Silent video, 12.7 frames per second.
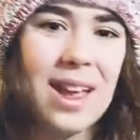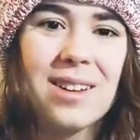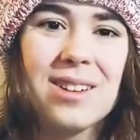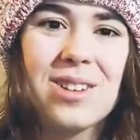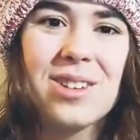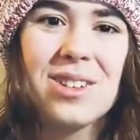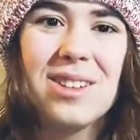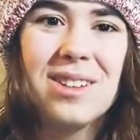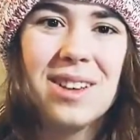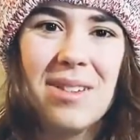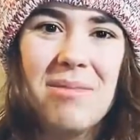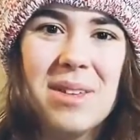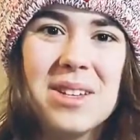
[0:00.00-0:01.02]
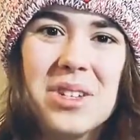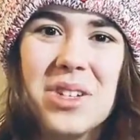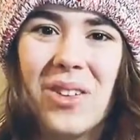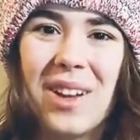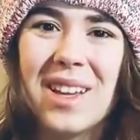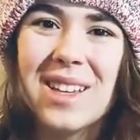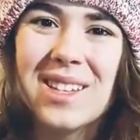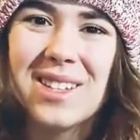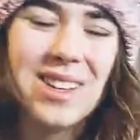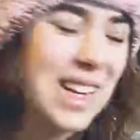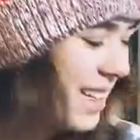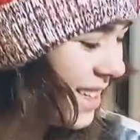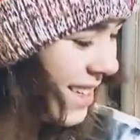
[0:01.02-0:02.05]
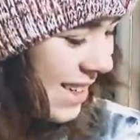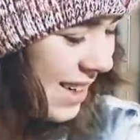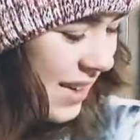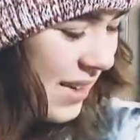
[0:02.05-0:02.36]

and I'll show you him enjoying his treats.